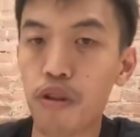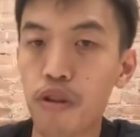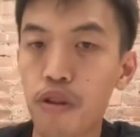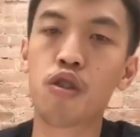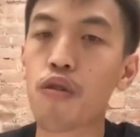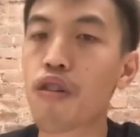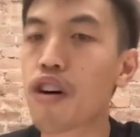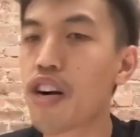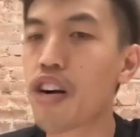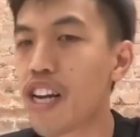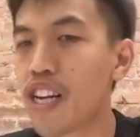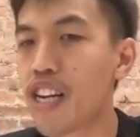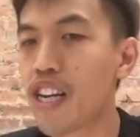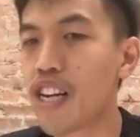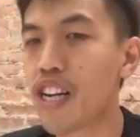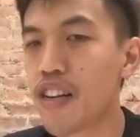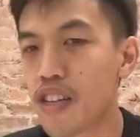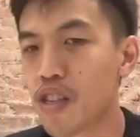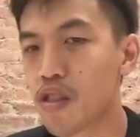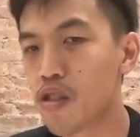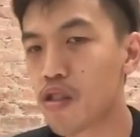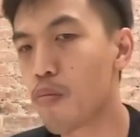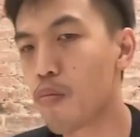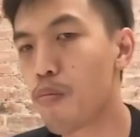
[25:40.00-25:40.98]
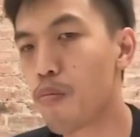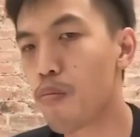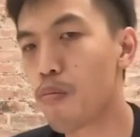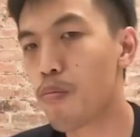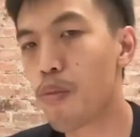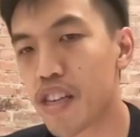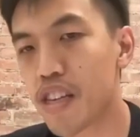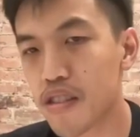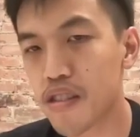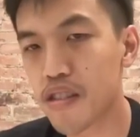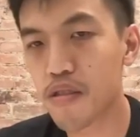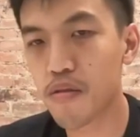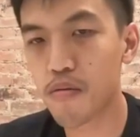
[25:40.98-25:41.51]
Zora NFTs to
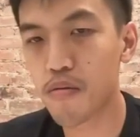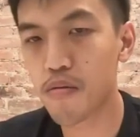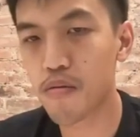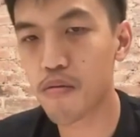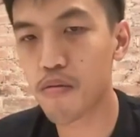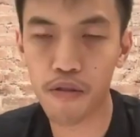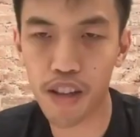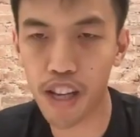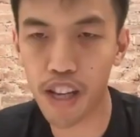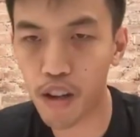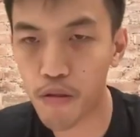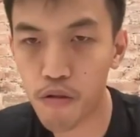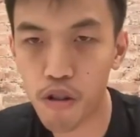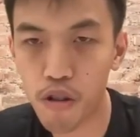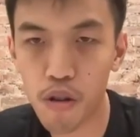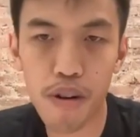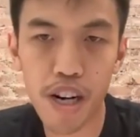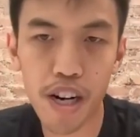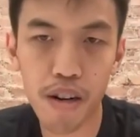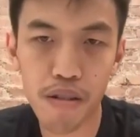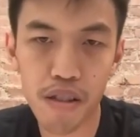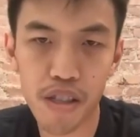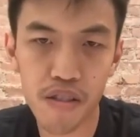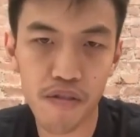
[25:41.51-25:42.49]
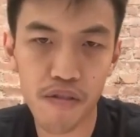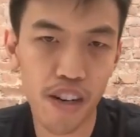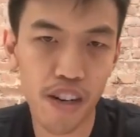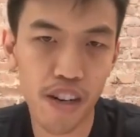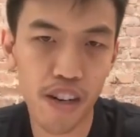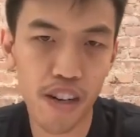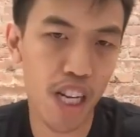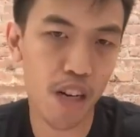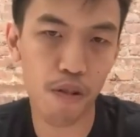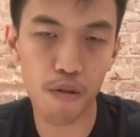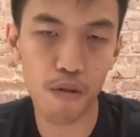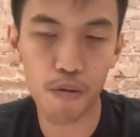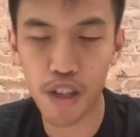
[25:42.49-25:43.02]
Base with like warp routes, right?
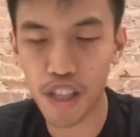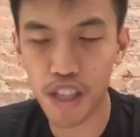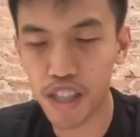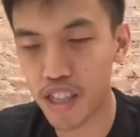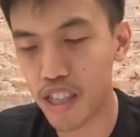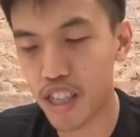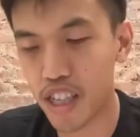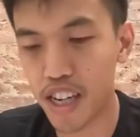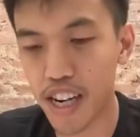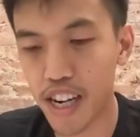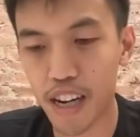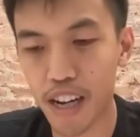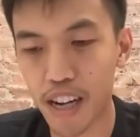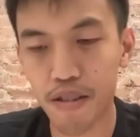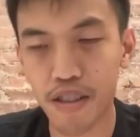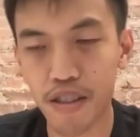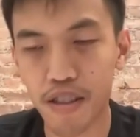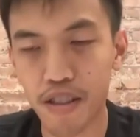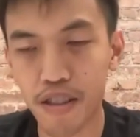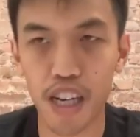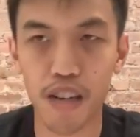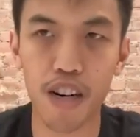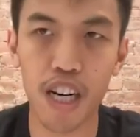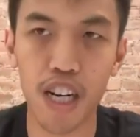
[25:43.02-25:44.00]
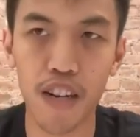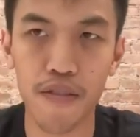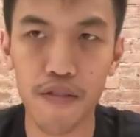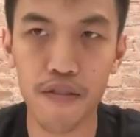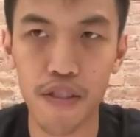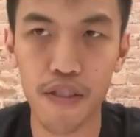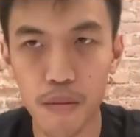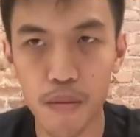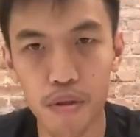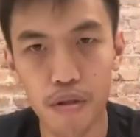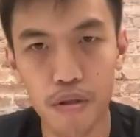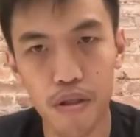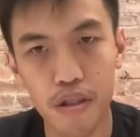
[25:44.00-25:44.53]
That we recently announced our
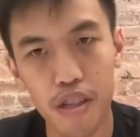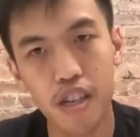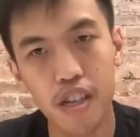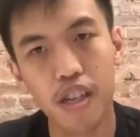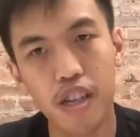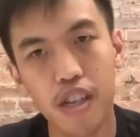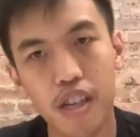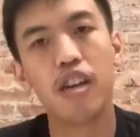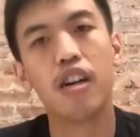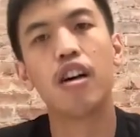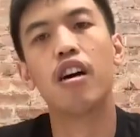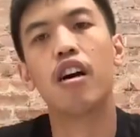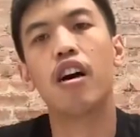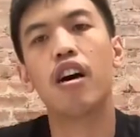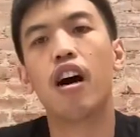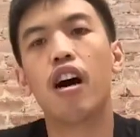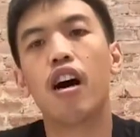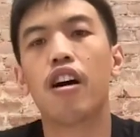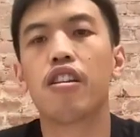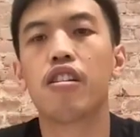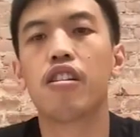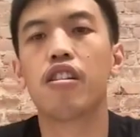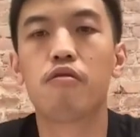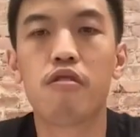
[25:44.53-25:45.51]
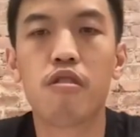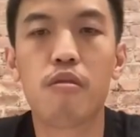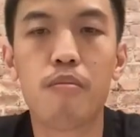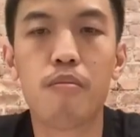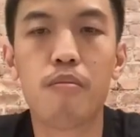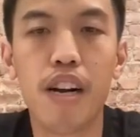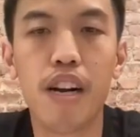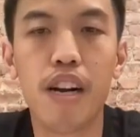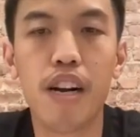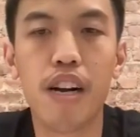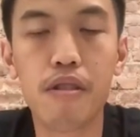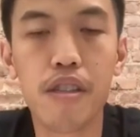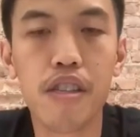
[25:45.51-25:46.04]
NFT support on the warp
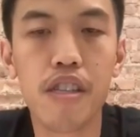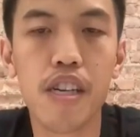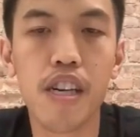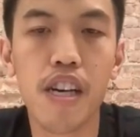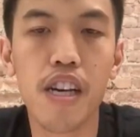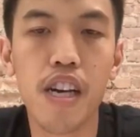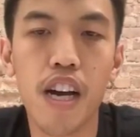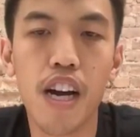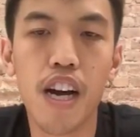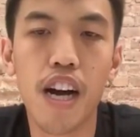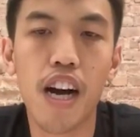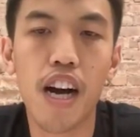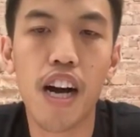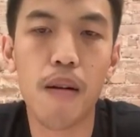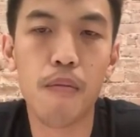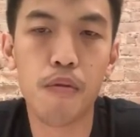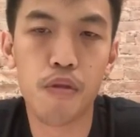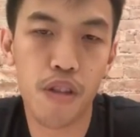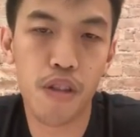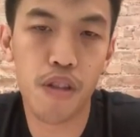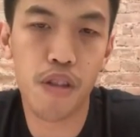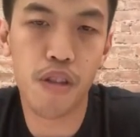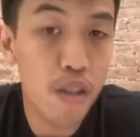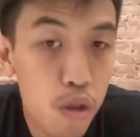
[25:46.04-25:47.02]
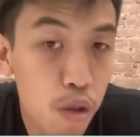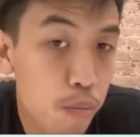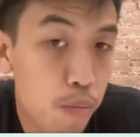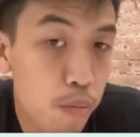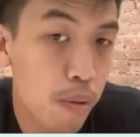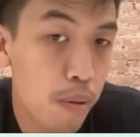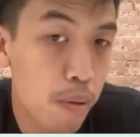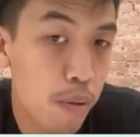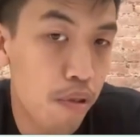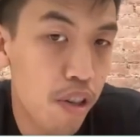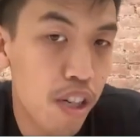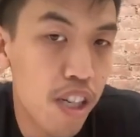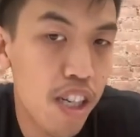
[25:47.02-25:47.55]
routes. So that should
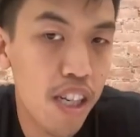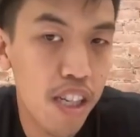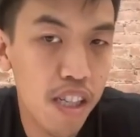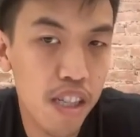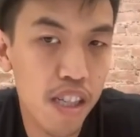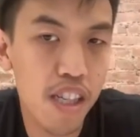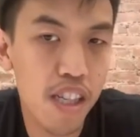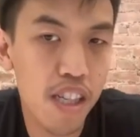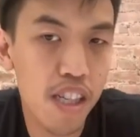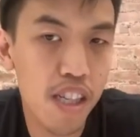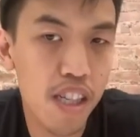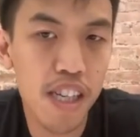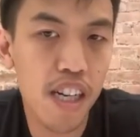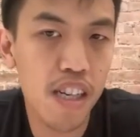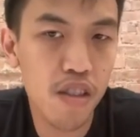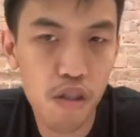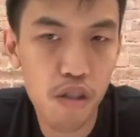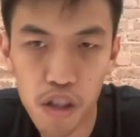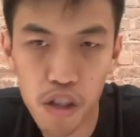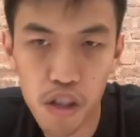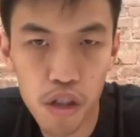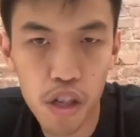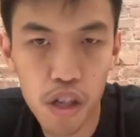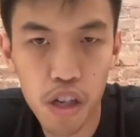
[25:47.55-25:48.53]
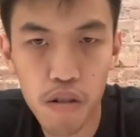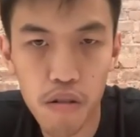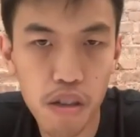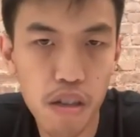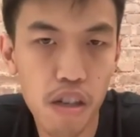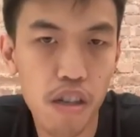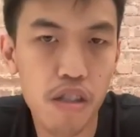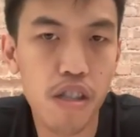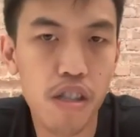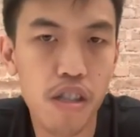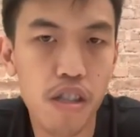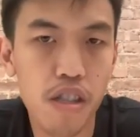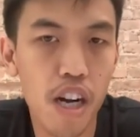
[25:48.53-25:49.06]
be pretty easily done. You can just go
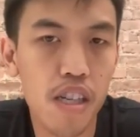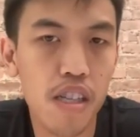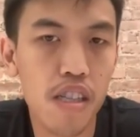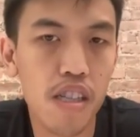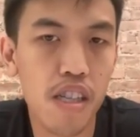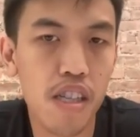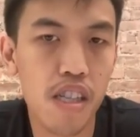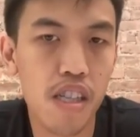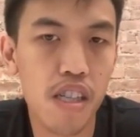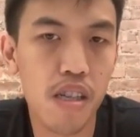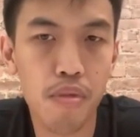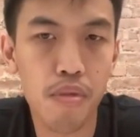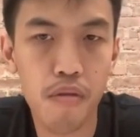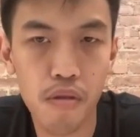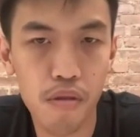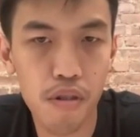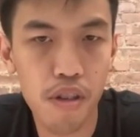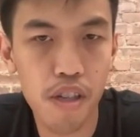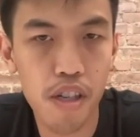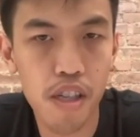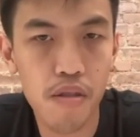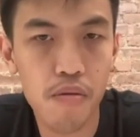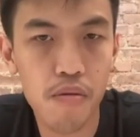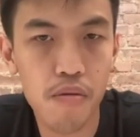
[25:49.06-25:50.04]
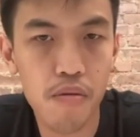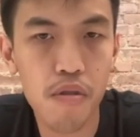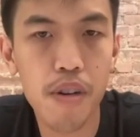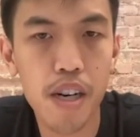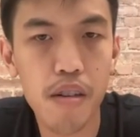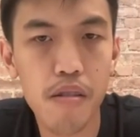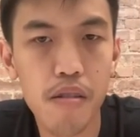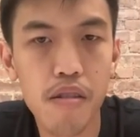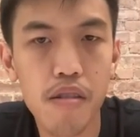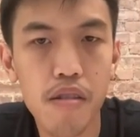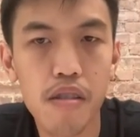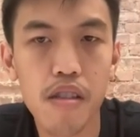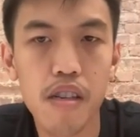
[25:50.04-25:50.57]
on Docs and deploy these warp
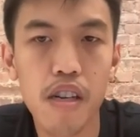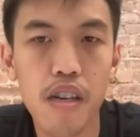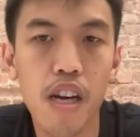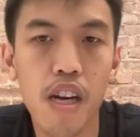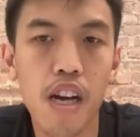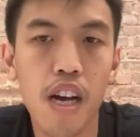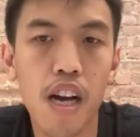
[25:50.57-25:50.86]
routes.